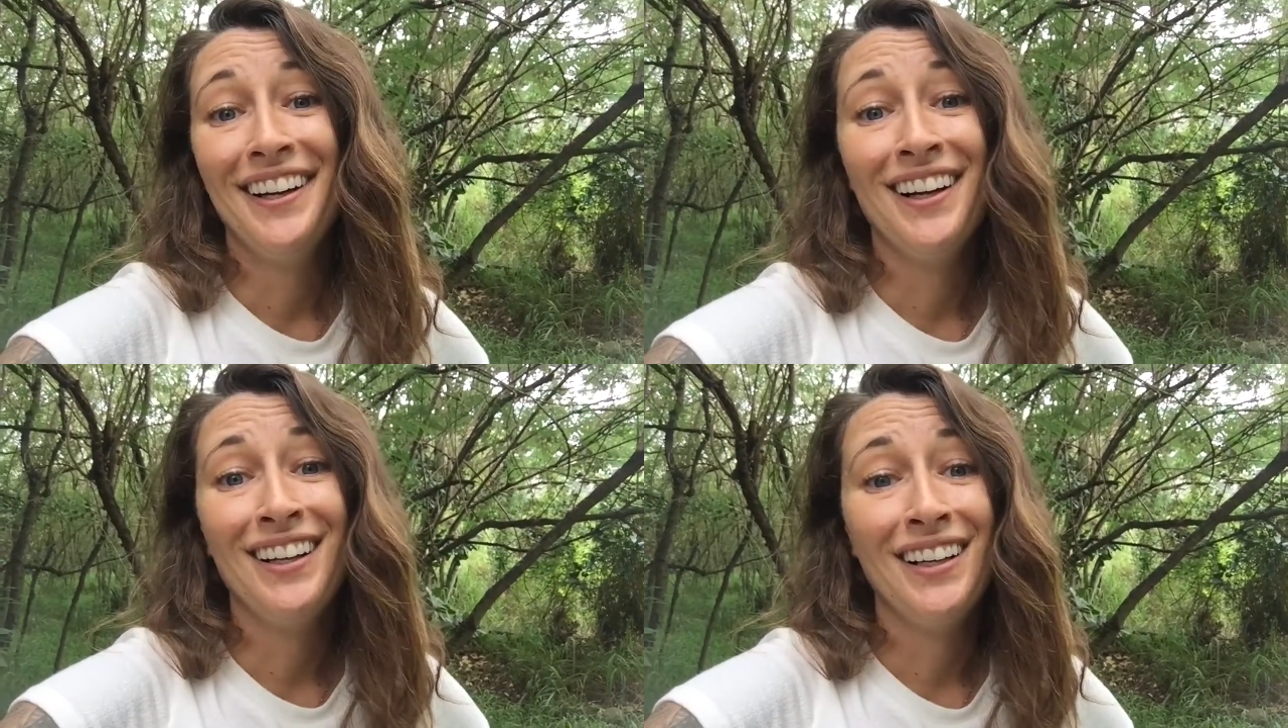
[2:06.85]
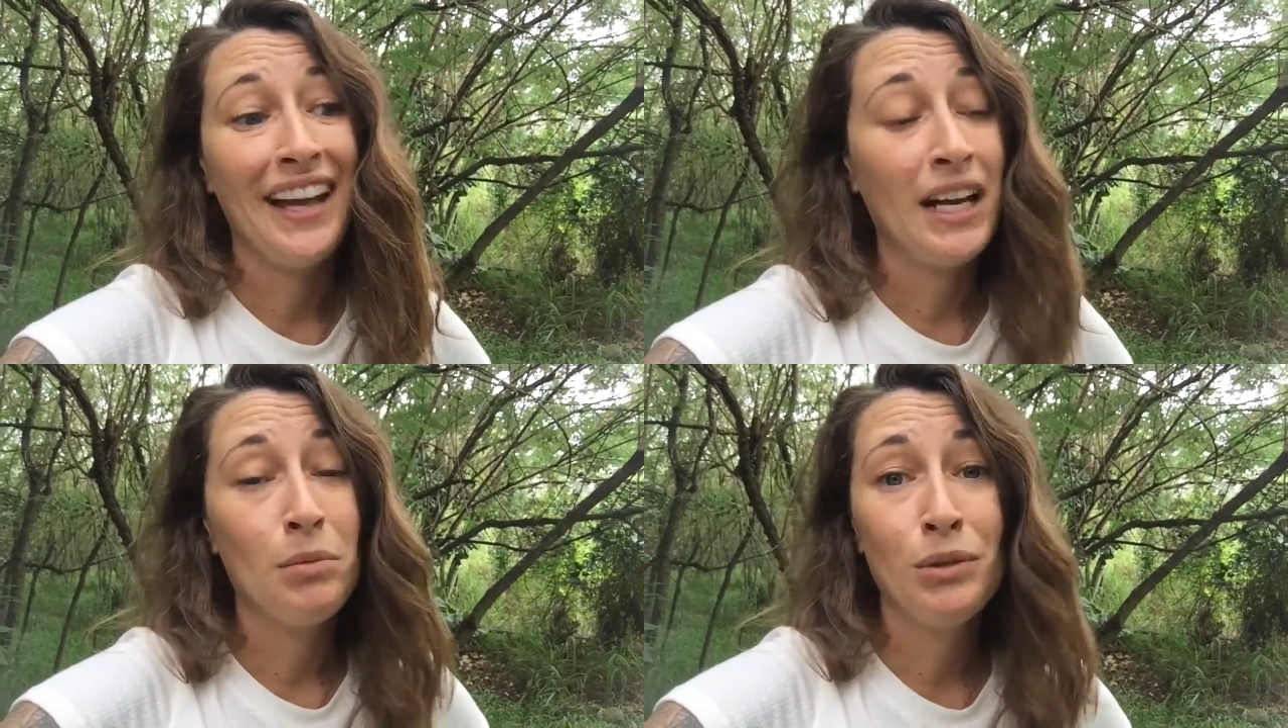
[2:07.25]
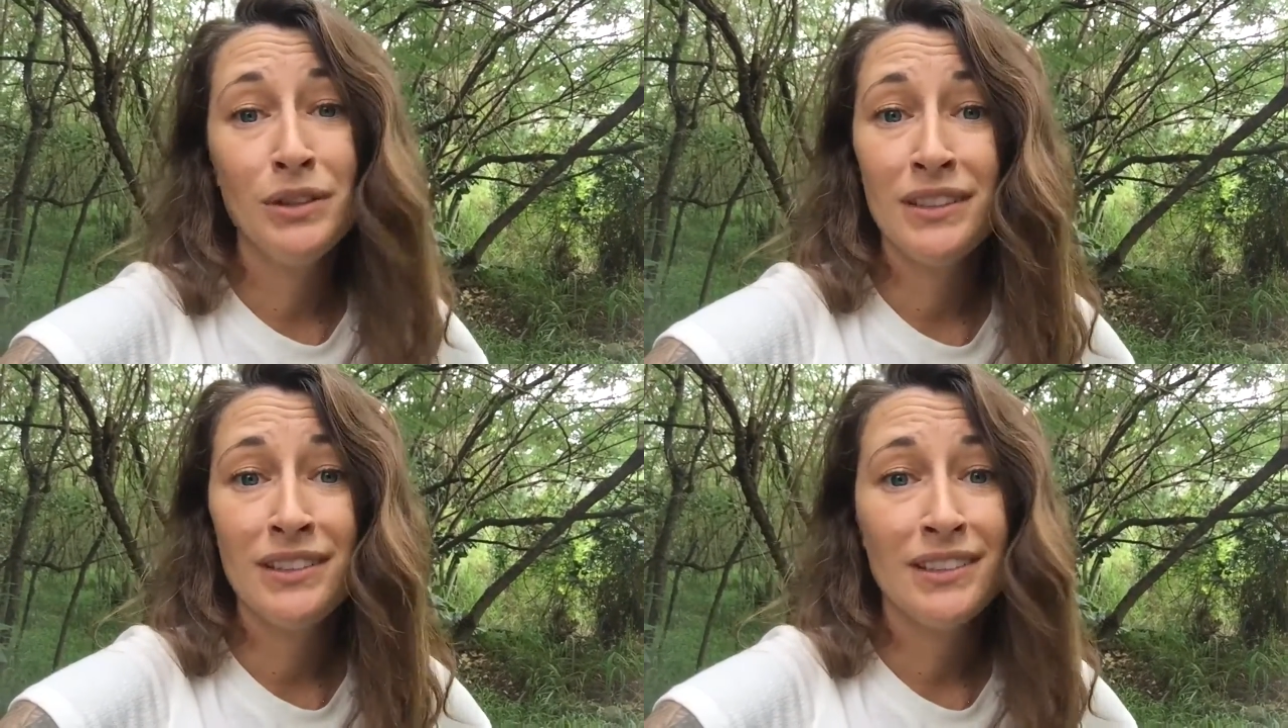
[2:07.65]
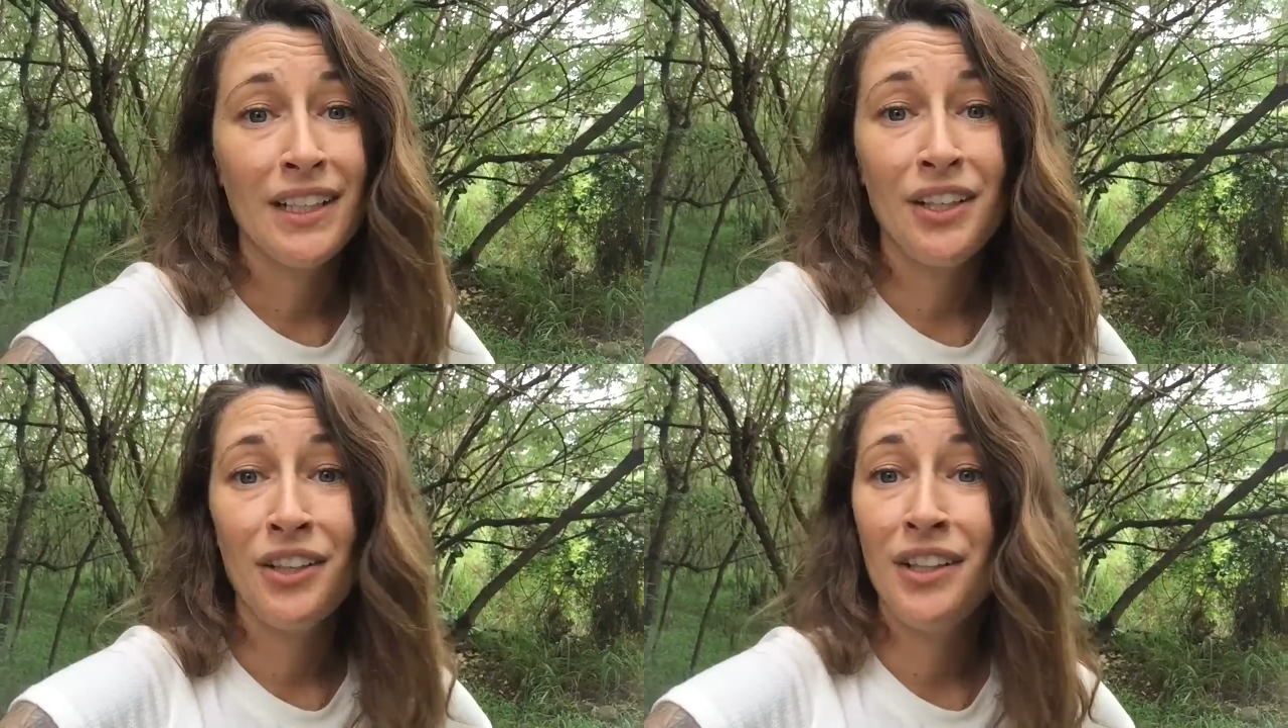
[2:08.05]
Animals,
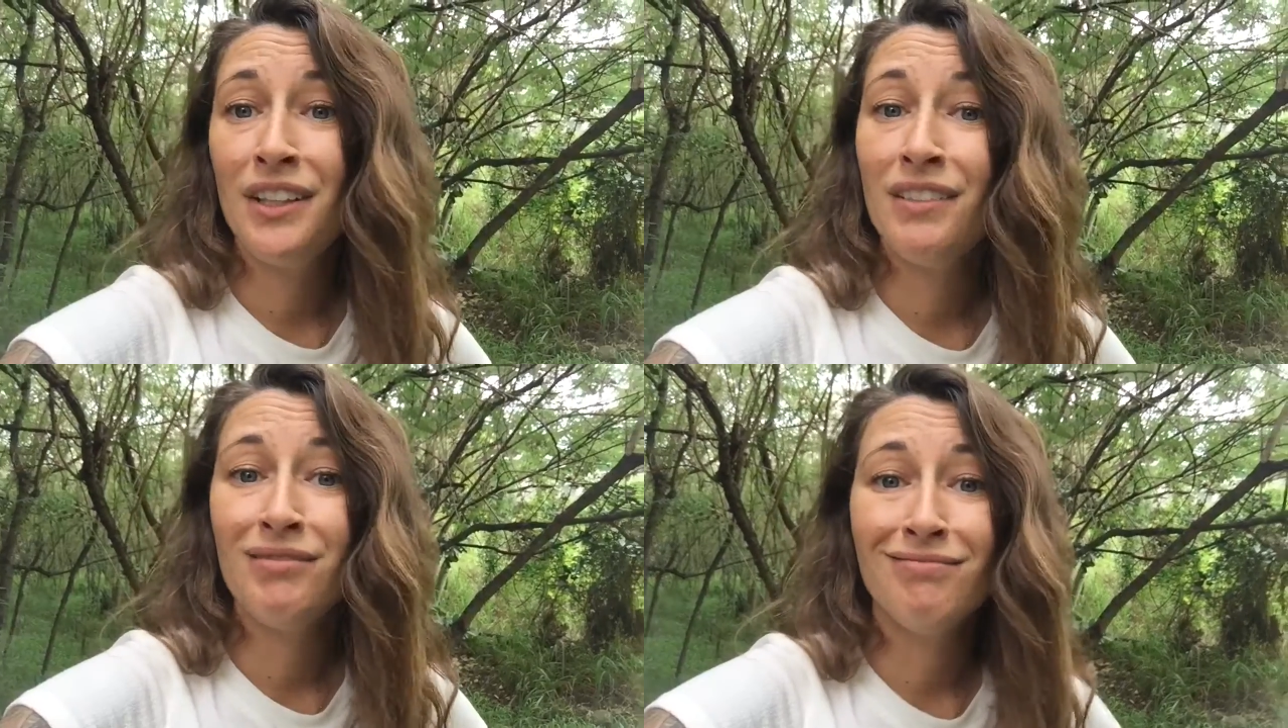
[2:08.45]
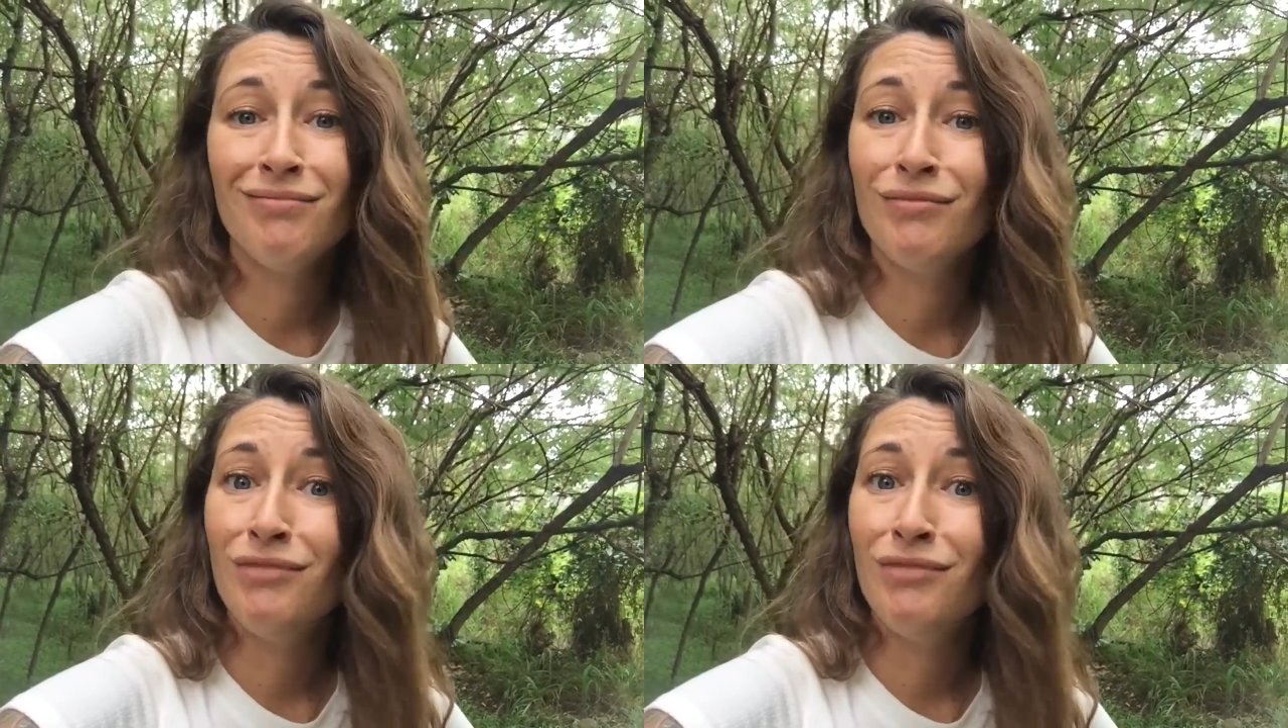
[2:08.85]
I know you didn't